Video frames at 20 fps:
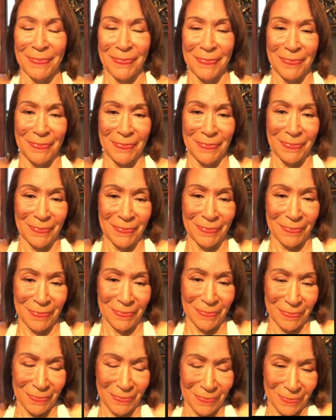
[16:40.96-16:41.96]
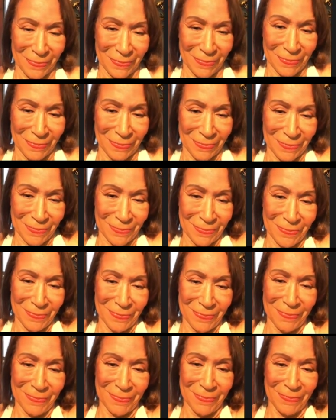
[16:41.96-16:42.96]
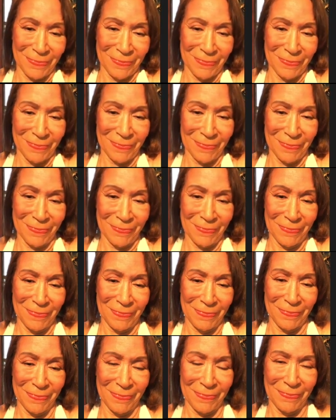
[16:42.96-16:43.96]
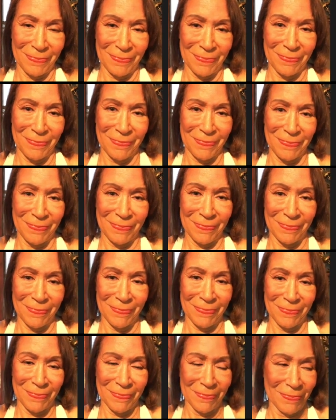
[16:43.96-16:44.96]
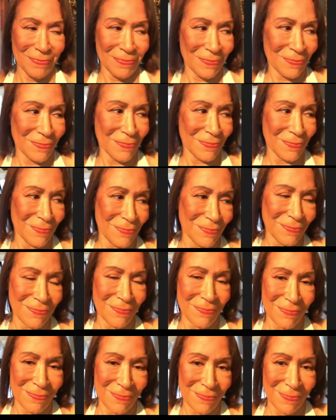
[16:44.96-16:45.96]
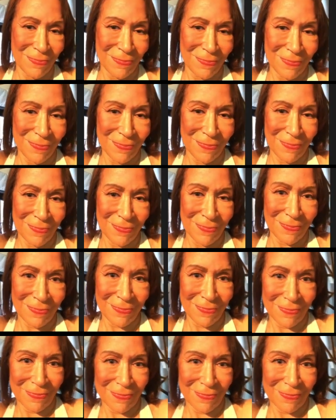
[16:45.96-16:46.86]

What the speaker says: (silent)